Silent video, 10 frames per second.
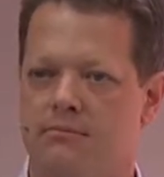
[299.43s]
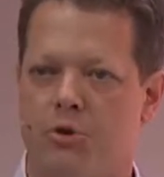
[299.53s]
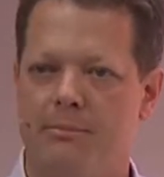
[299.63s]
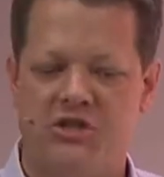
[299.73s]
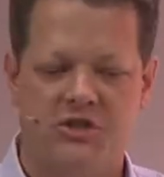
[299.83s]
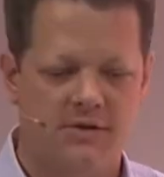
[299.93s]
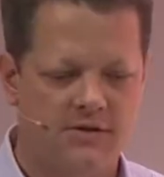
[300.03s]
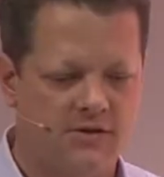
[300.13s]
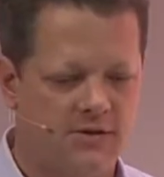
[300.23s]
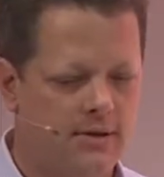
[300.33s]

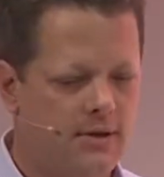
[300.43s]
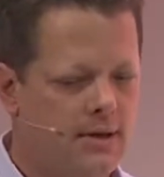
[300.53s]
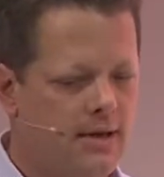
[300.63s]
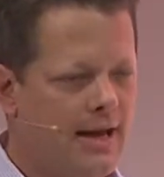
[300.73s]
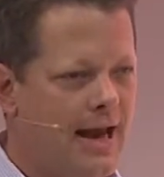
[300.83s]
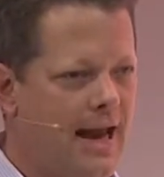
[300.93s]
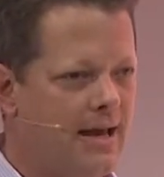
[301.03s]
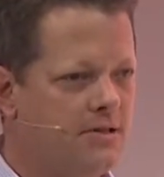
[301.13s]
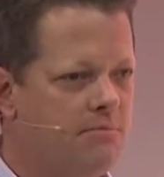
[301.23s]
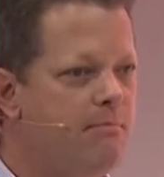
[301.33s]
permissions,
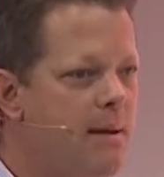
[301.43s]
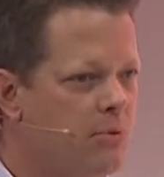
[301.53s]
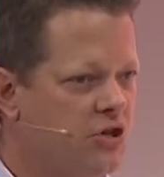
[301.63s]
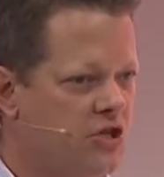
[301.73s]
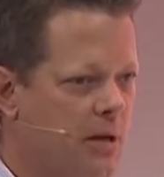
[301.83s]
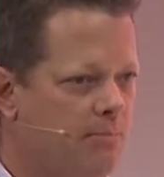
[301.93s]
and membership,